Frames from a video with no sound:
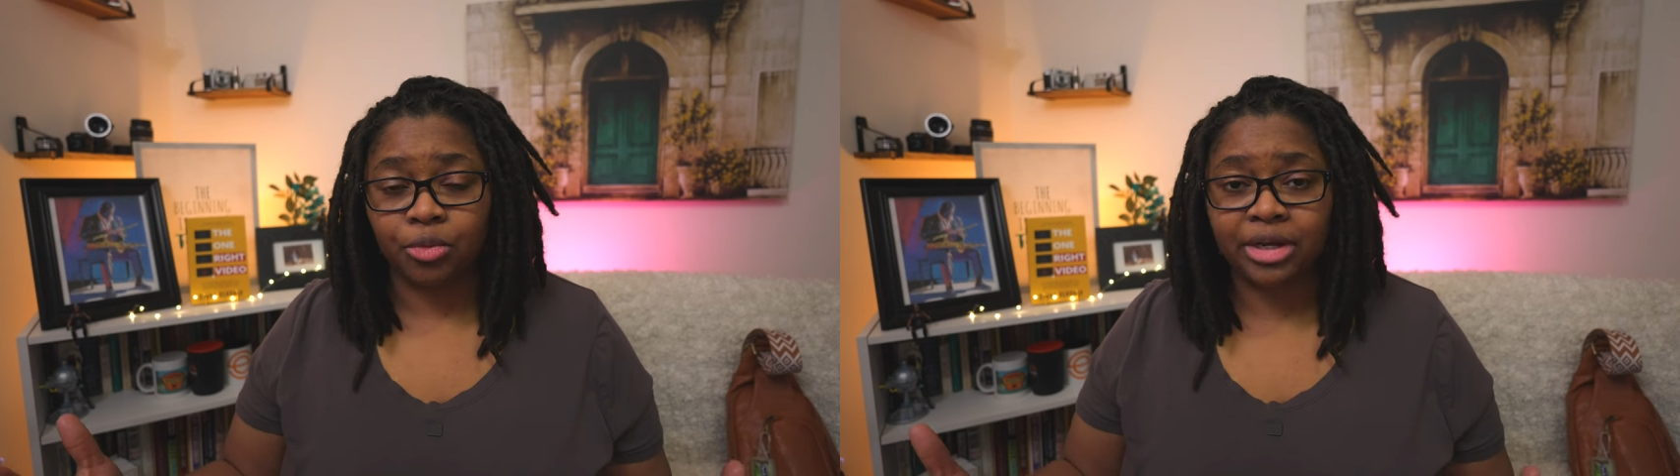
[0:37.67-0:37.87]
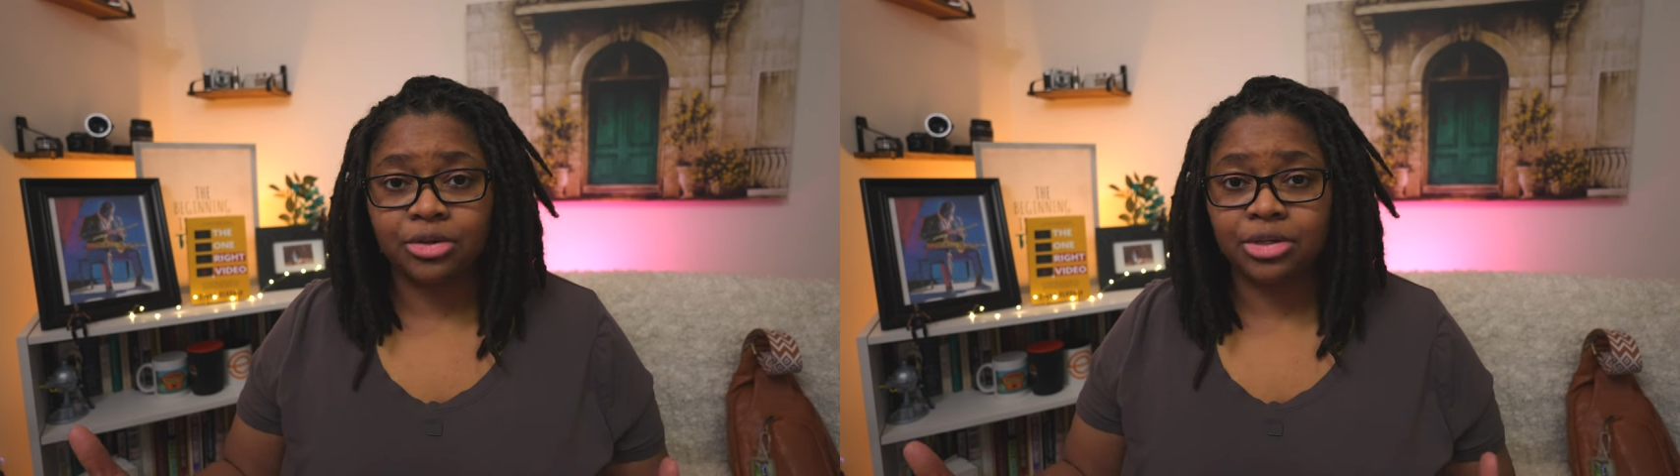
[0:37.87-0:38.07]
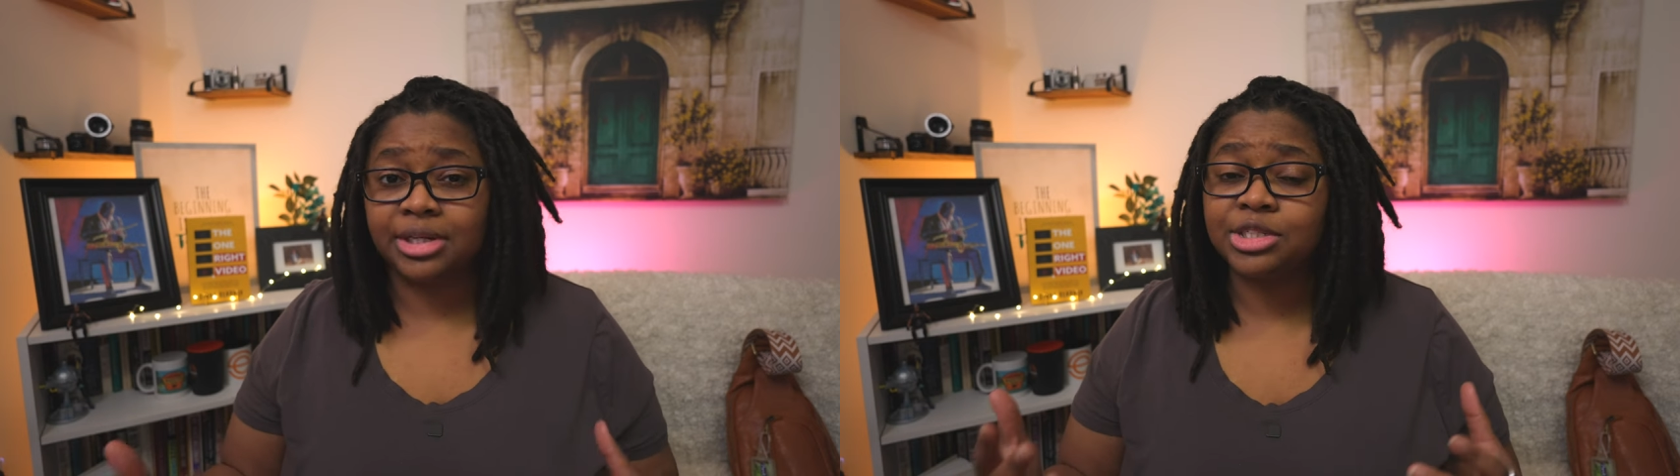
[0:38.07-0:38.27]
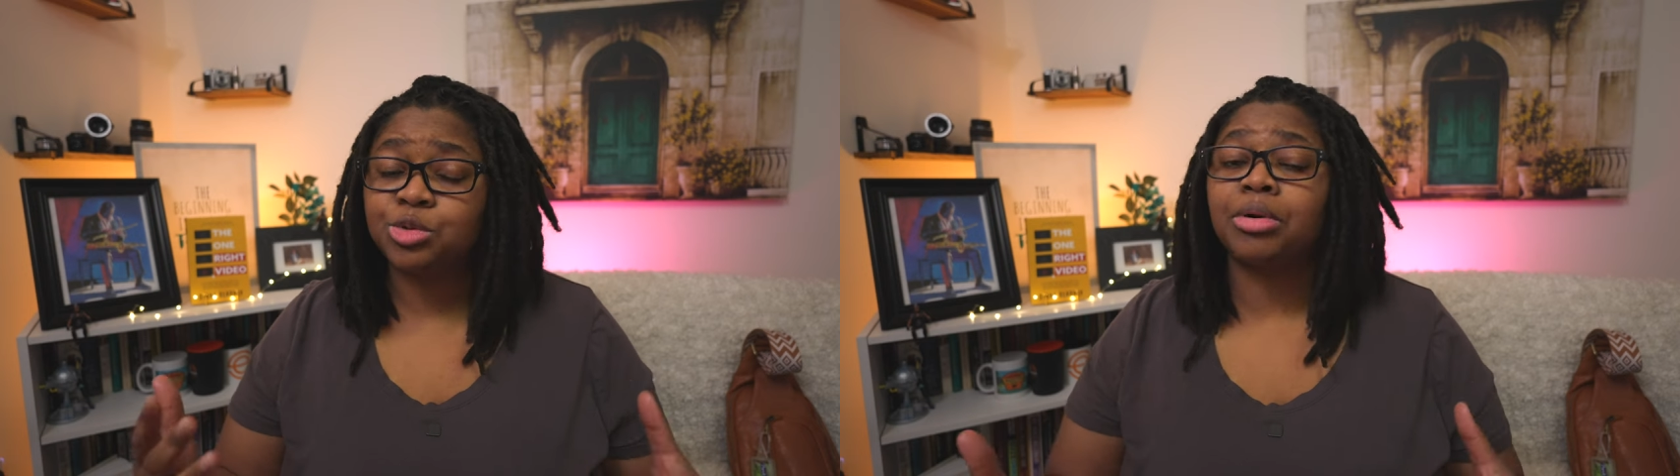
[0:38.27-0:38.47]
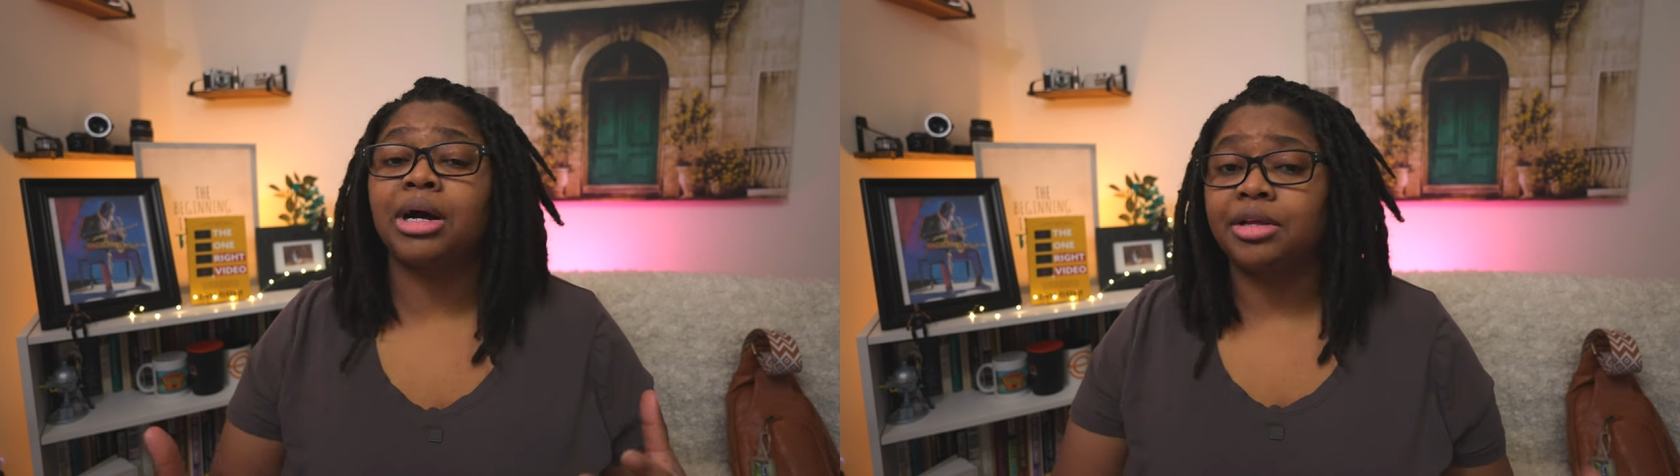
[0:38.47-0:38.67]
regularly, this will
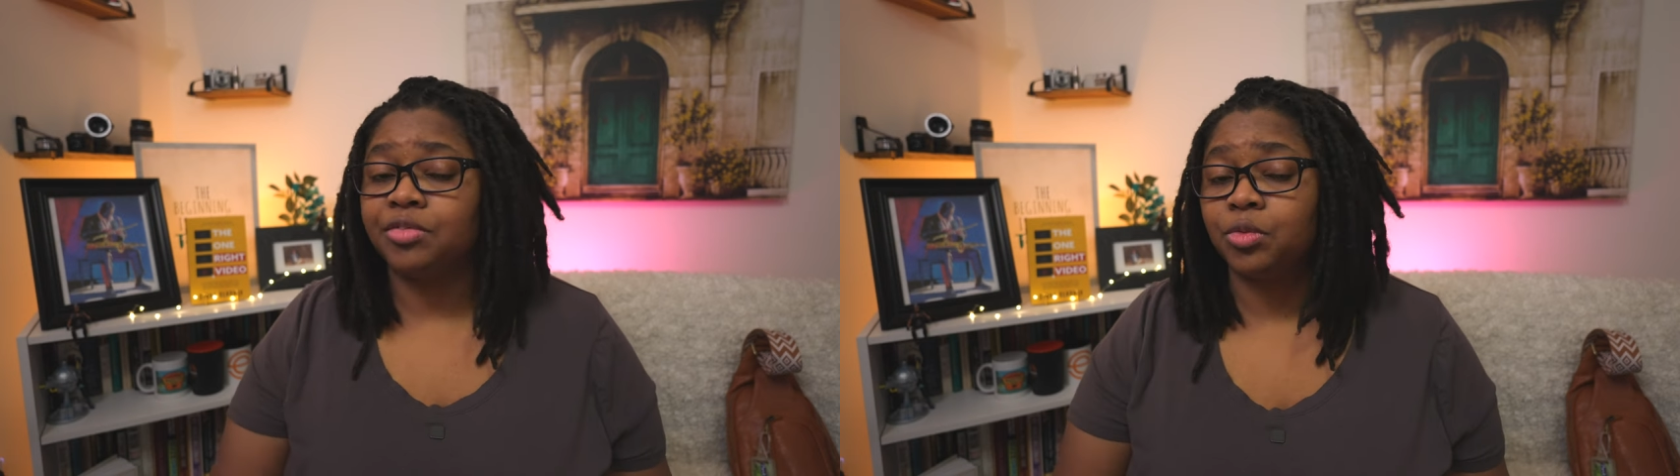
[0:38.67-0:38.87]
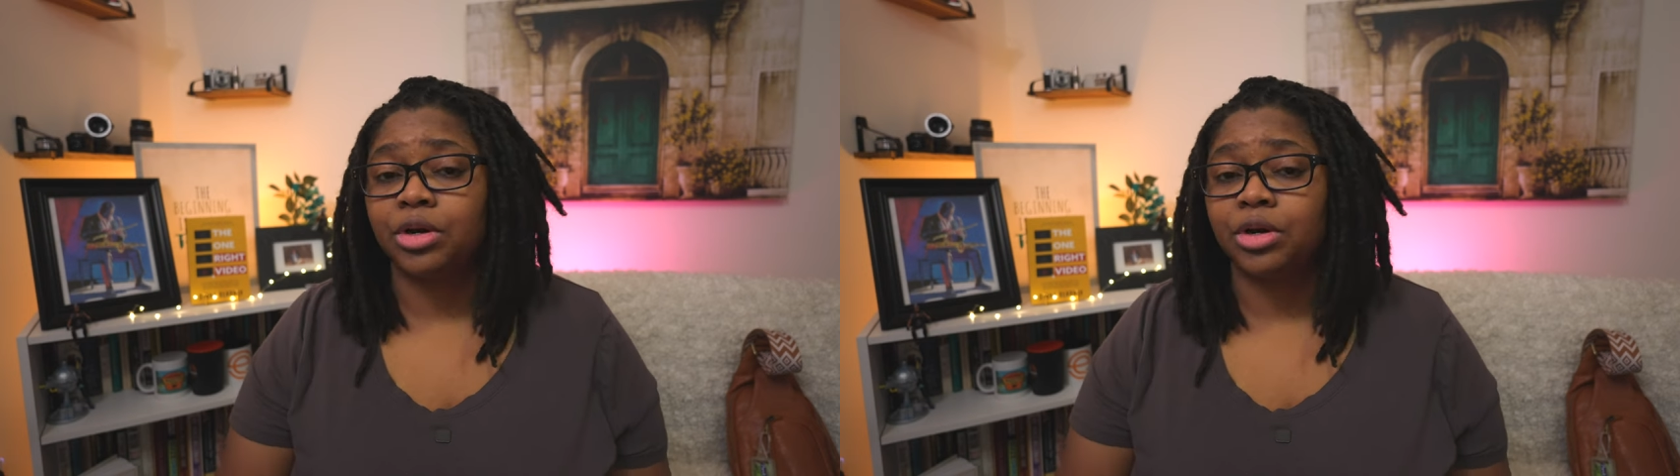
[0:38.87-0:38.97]
probably even